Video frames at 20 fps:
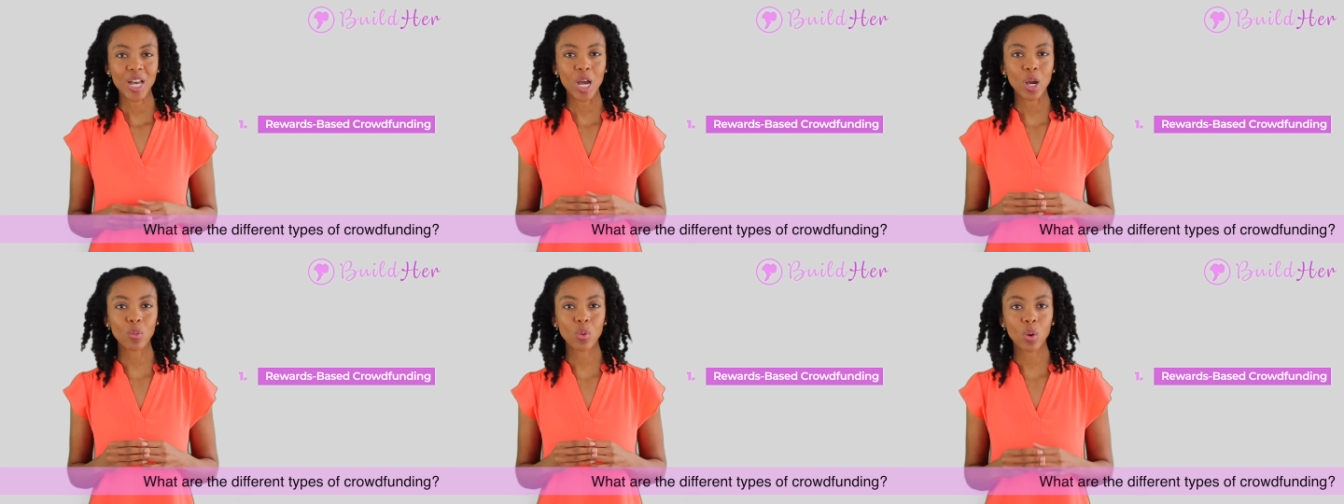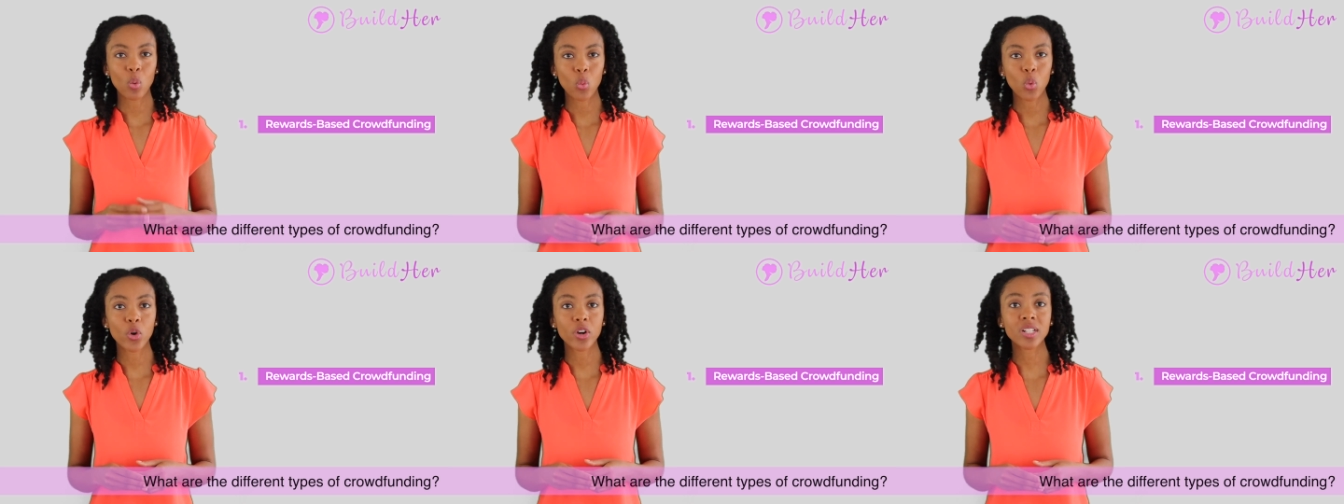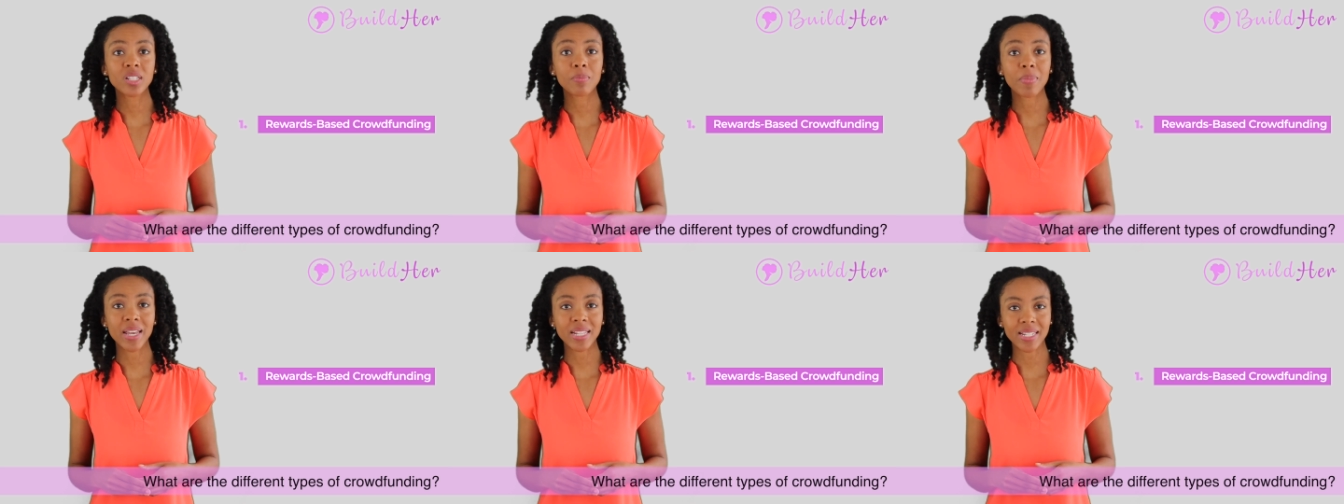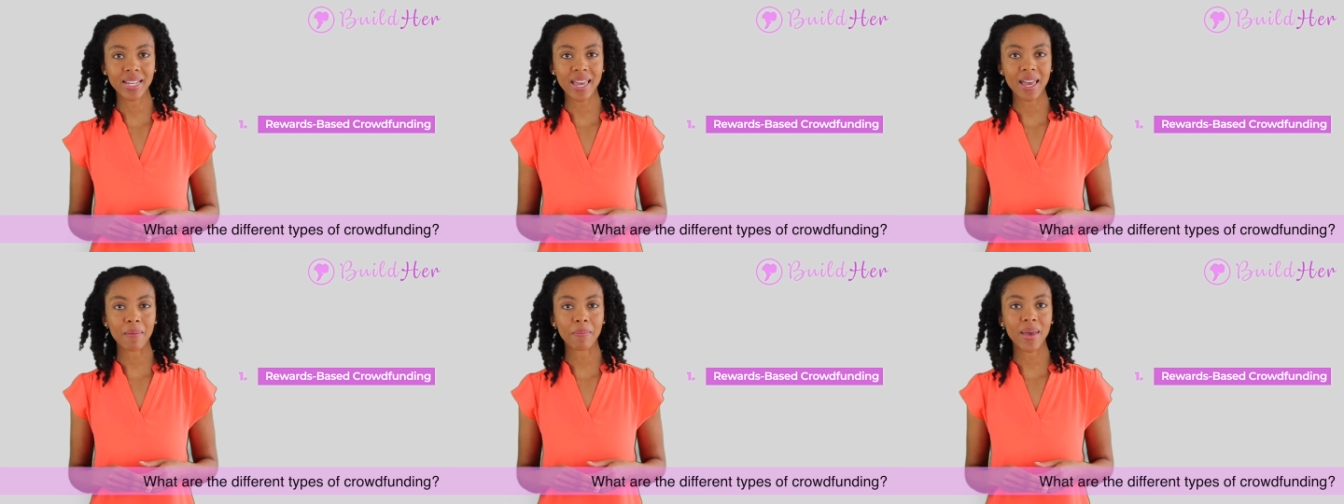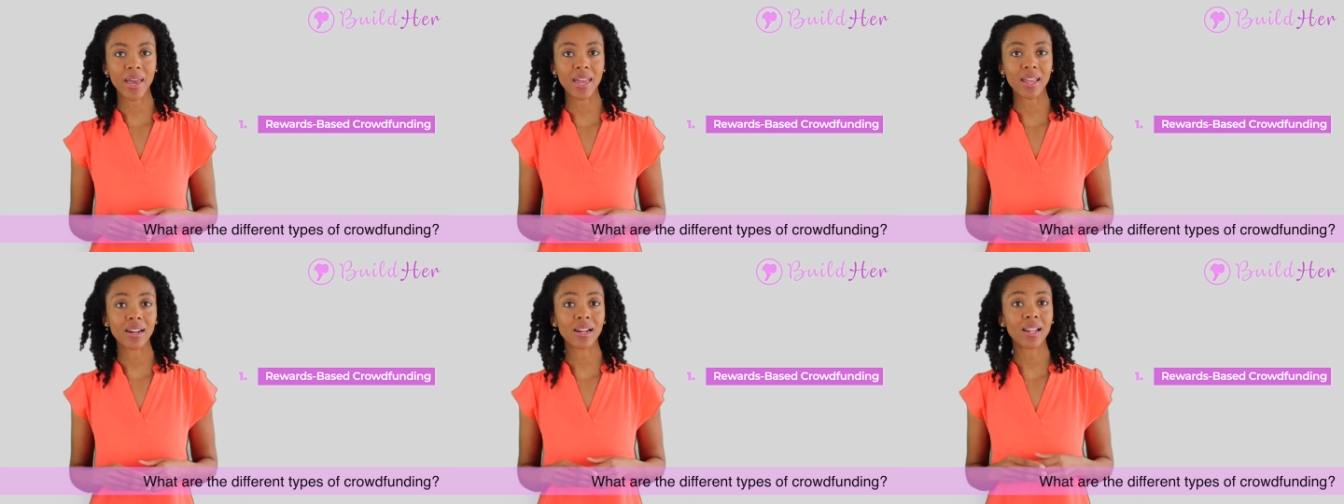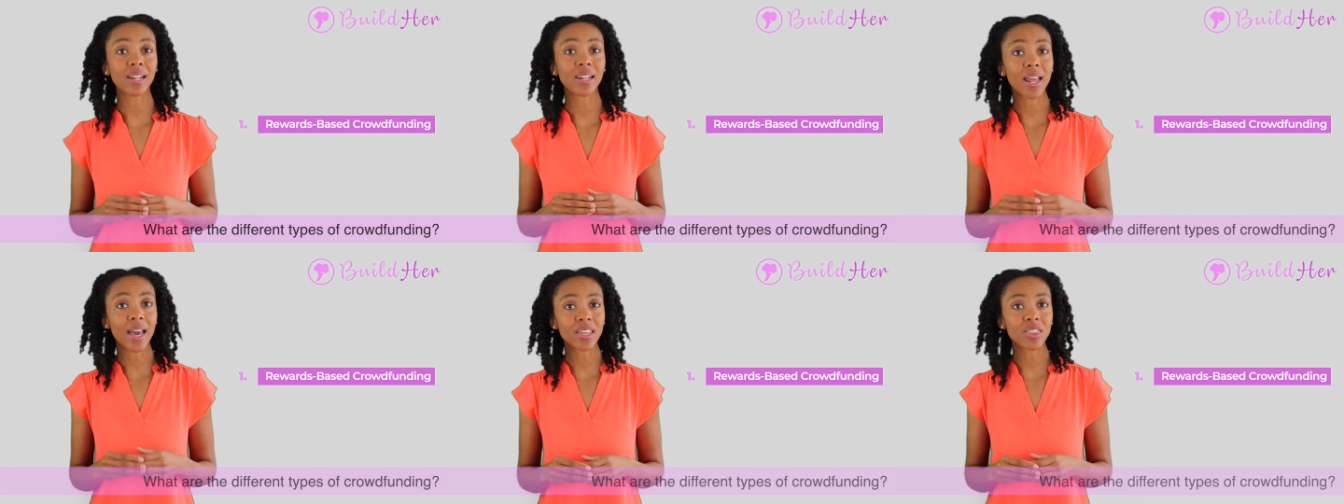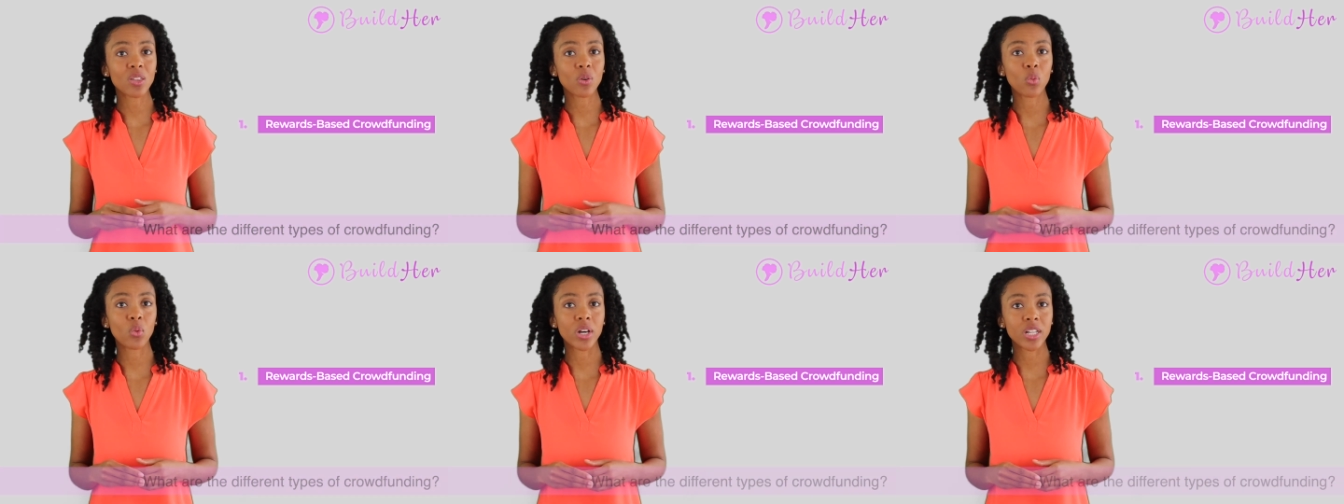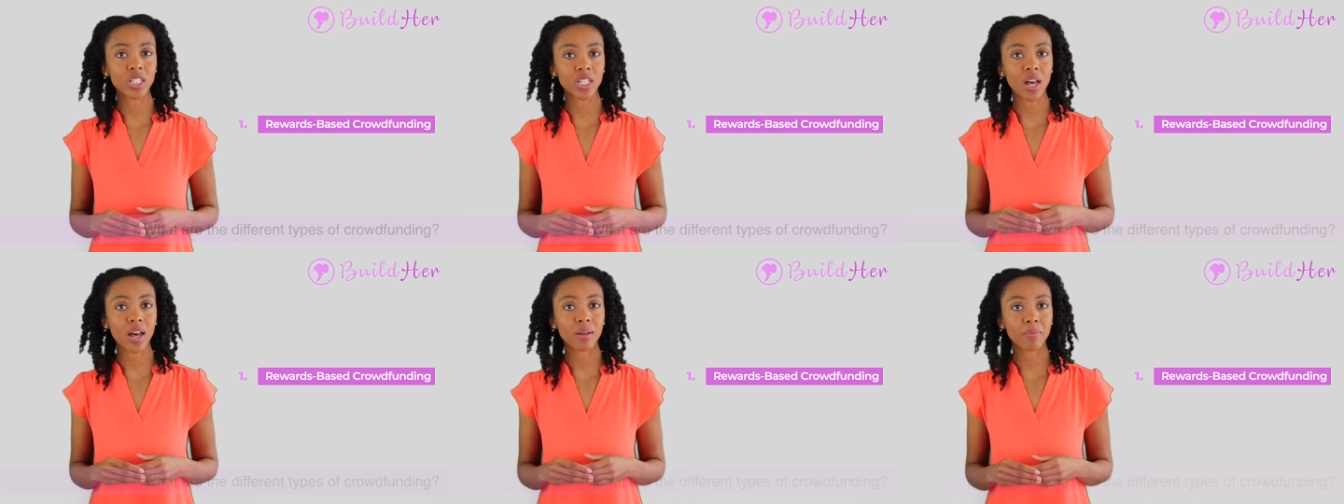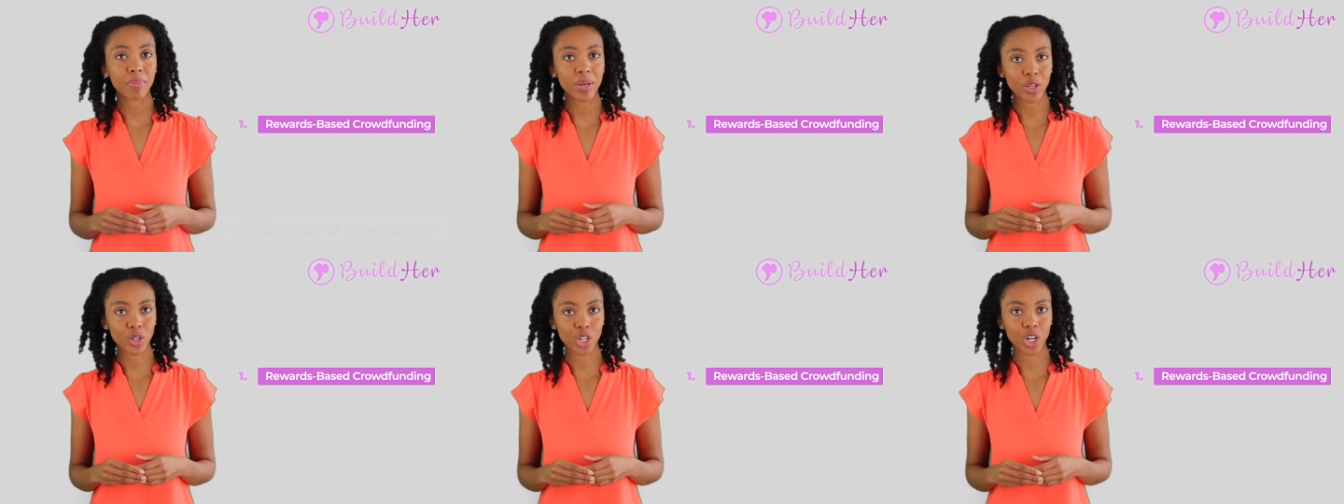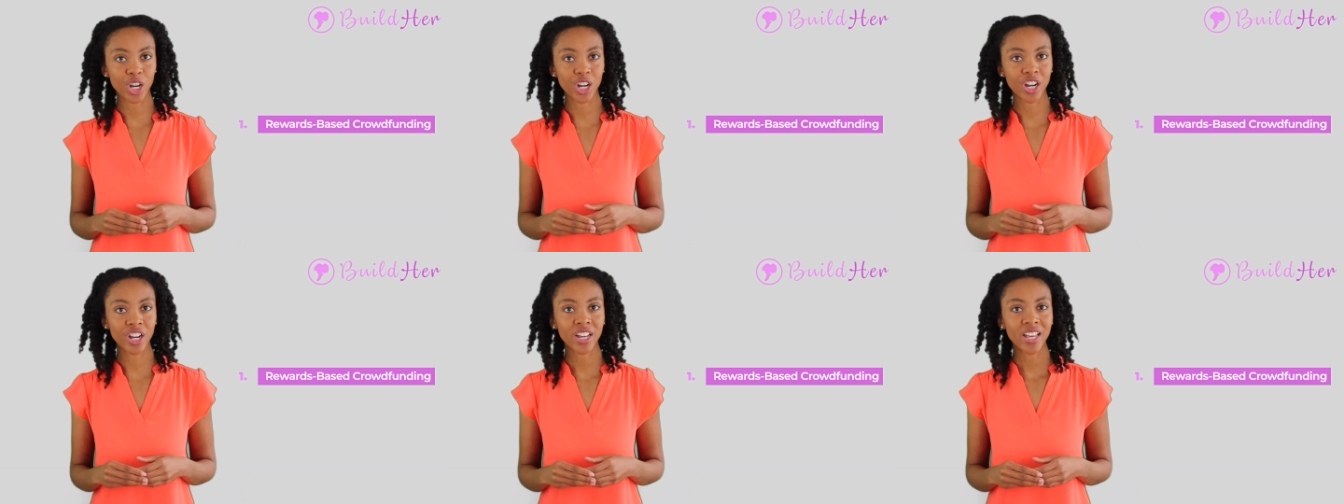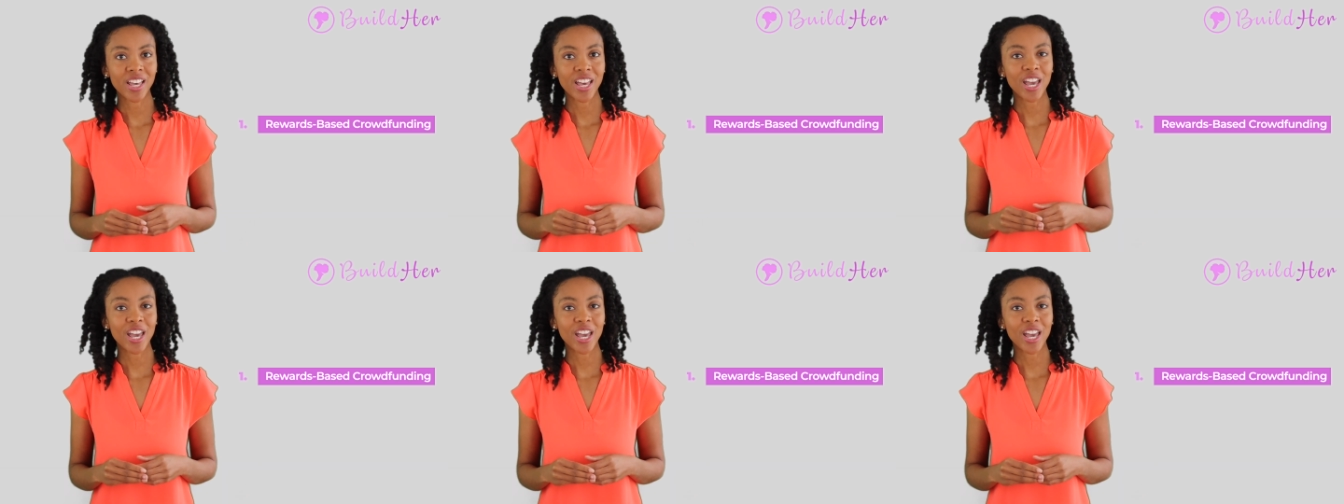A rewards based campaign, like the ones on BuildHer,